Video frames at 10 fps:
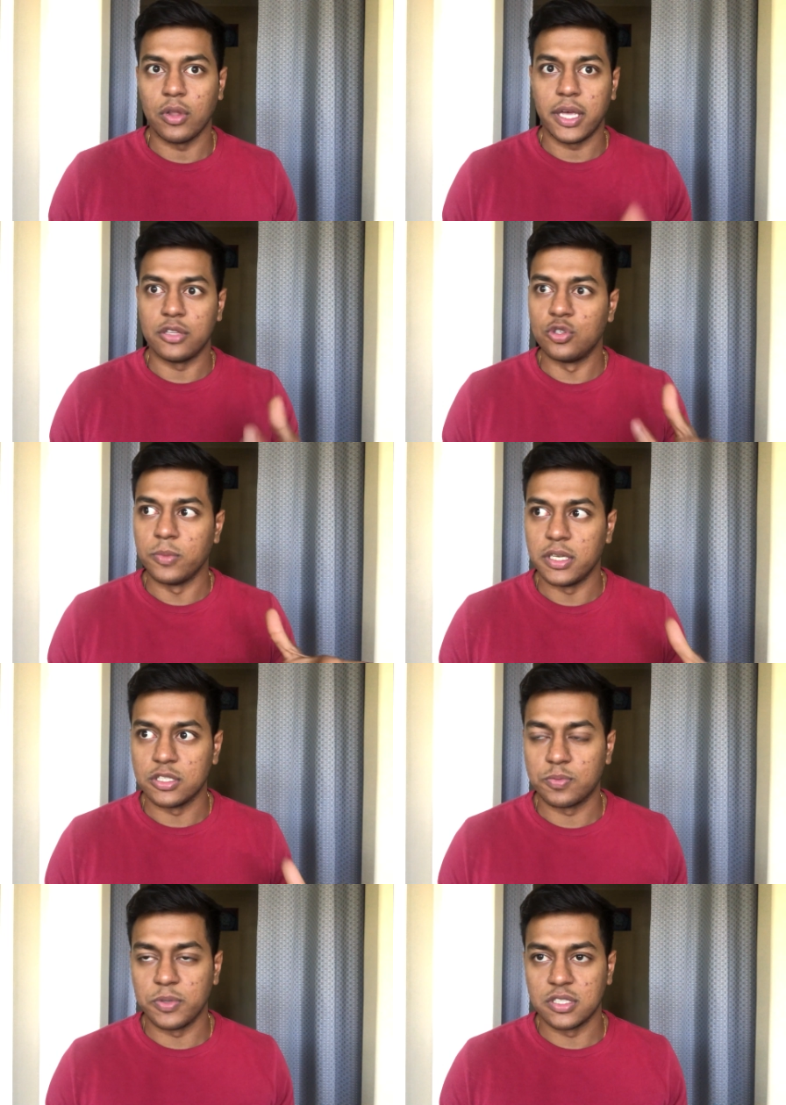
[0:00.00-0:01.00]
like too many
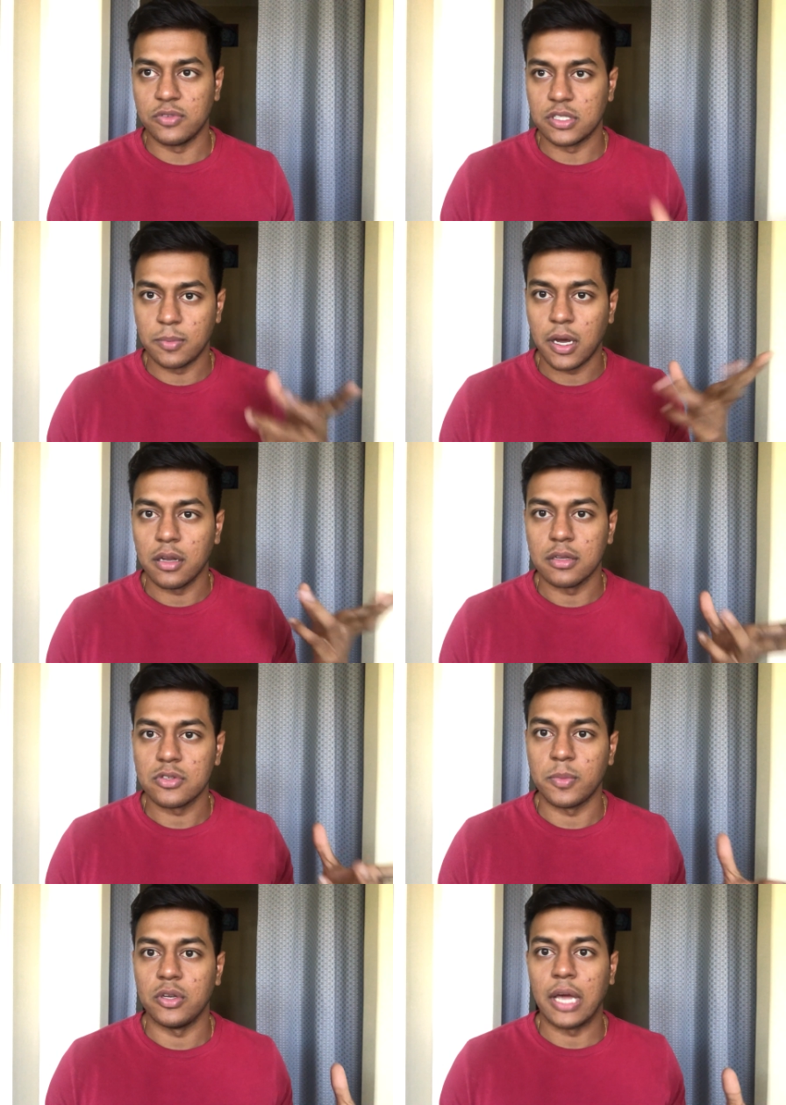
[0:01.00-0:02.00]
specifics about
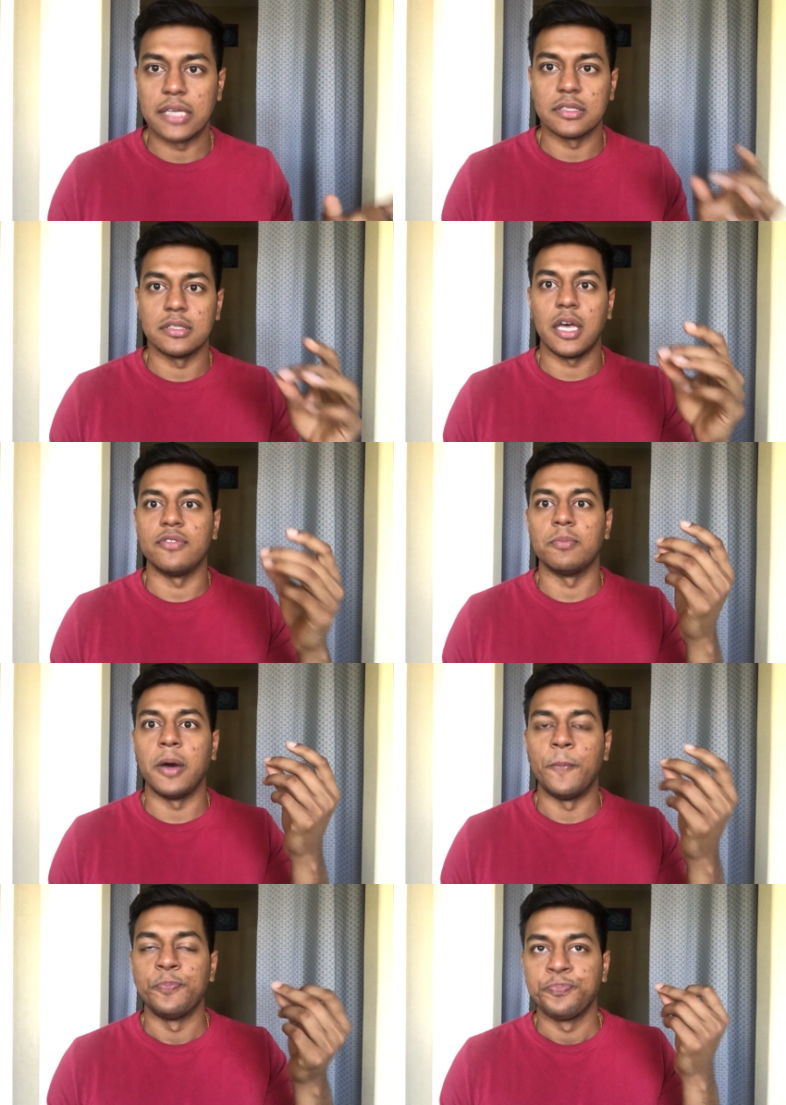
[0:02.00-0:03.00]
some of your guys' lives,
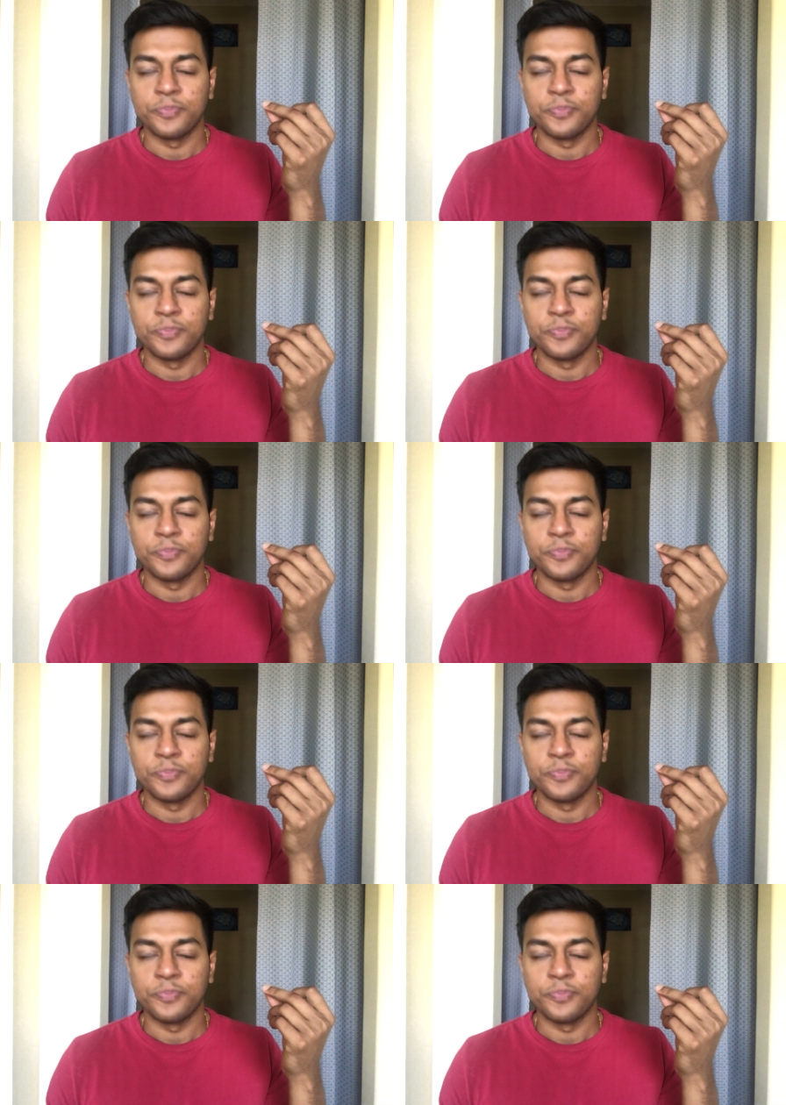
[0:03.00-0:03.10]
but